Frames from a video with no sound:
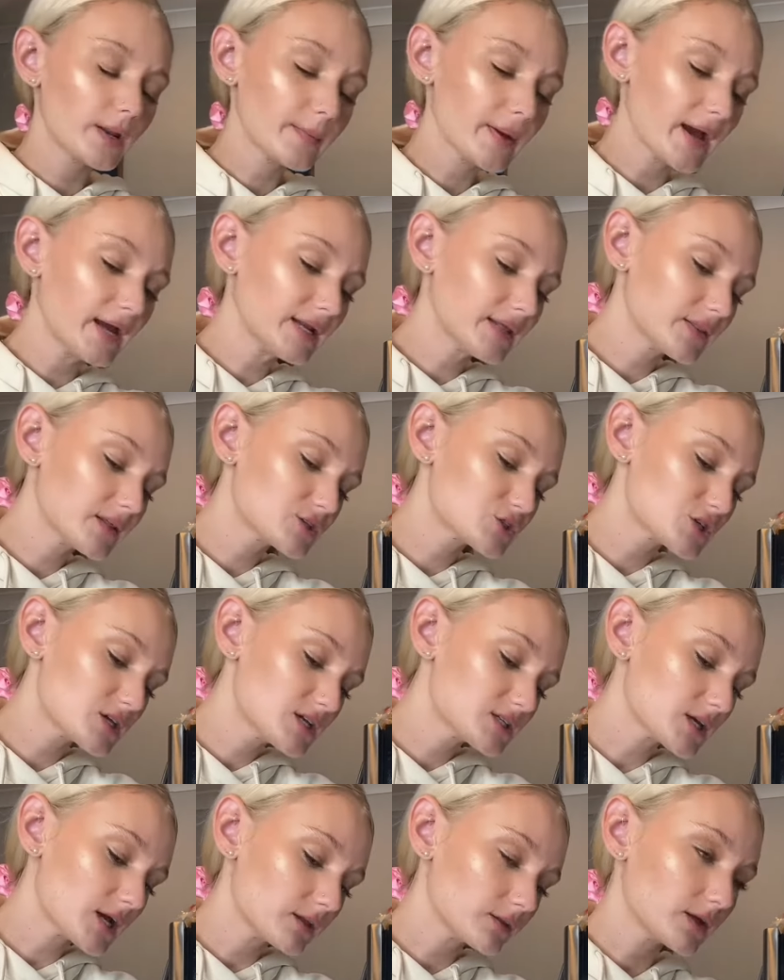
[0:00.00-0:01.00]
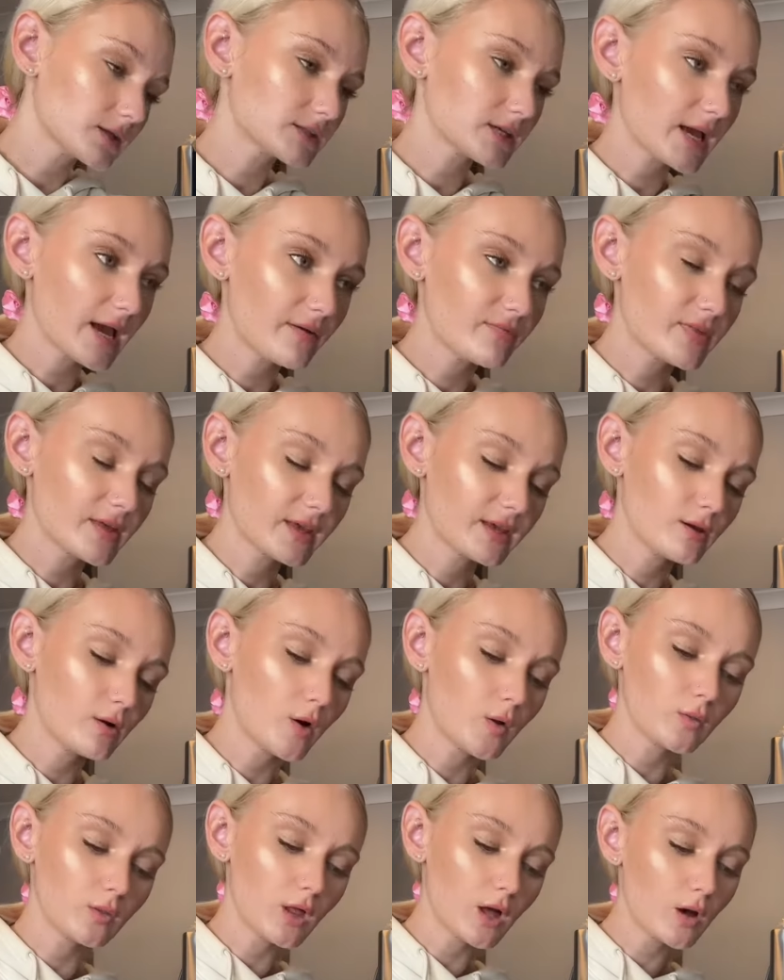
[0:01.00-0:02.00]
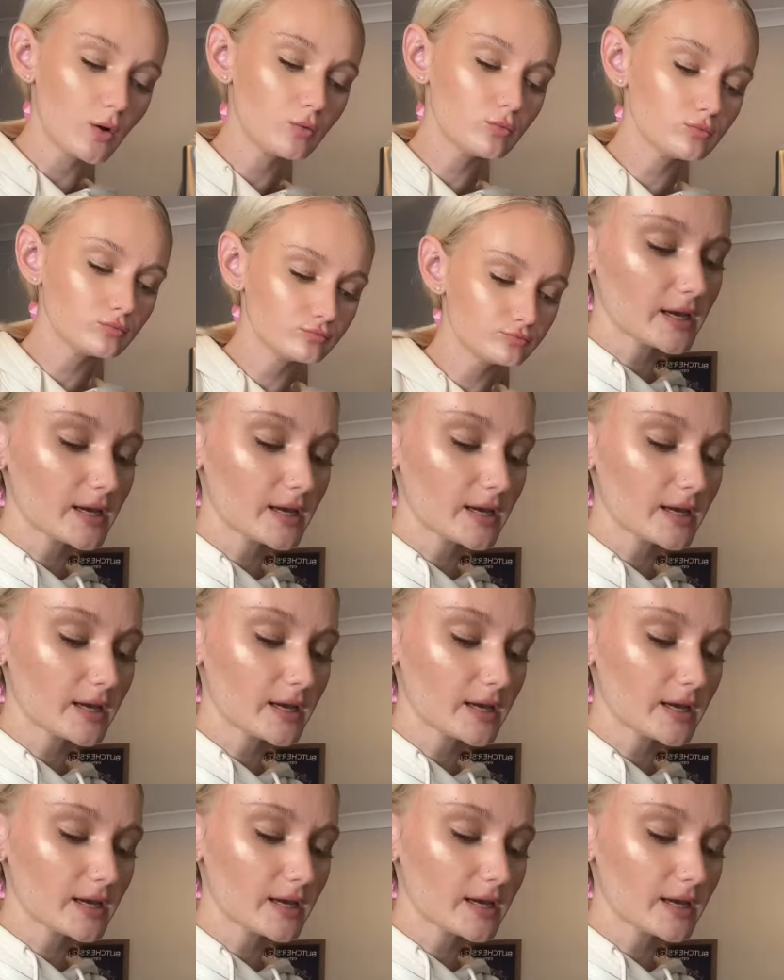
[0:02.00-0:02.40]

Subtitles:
I'm adding the cheese, I like to have the heat on low.